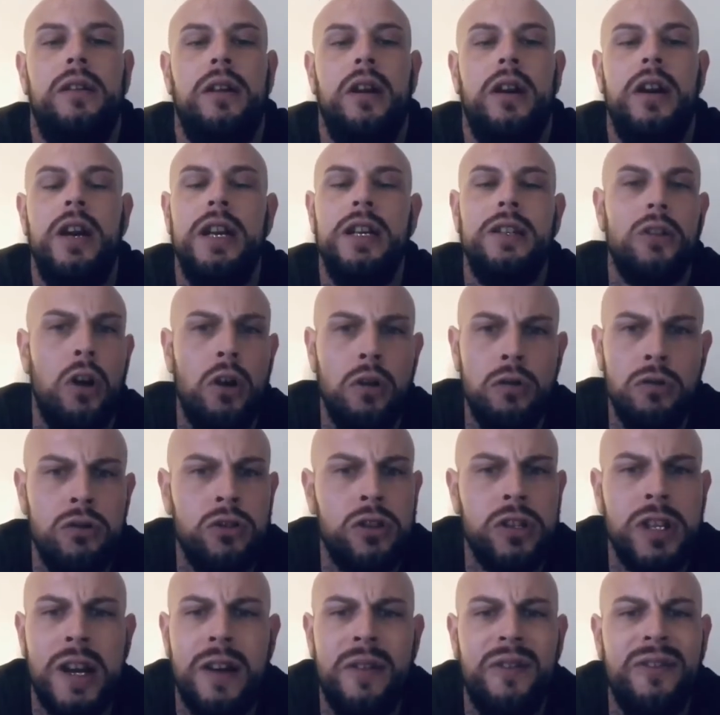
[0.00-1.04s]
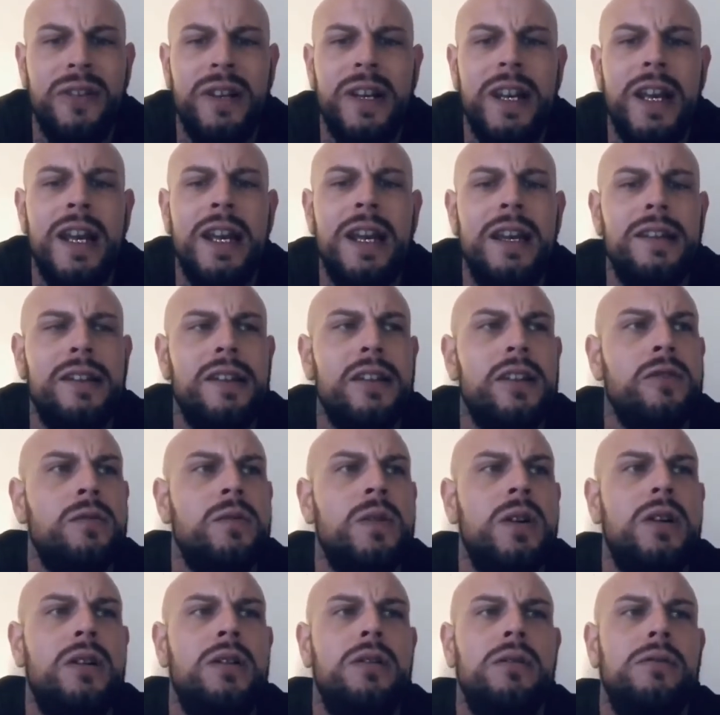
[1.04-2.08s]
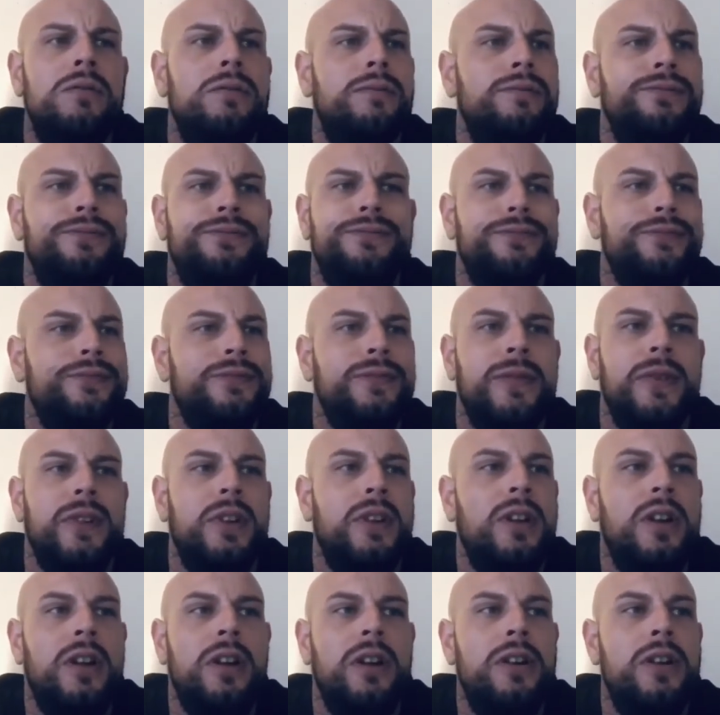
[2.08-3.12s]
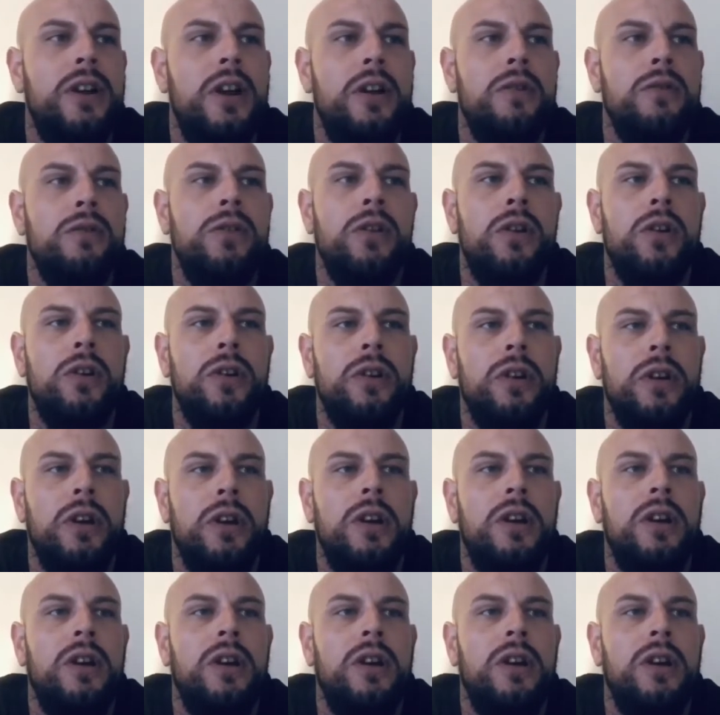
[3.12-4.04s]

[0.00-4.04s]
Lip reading: And he's told staff for days as well. No good.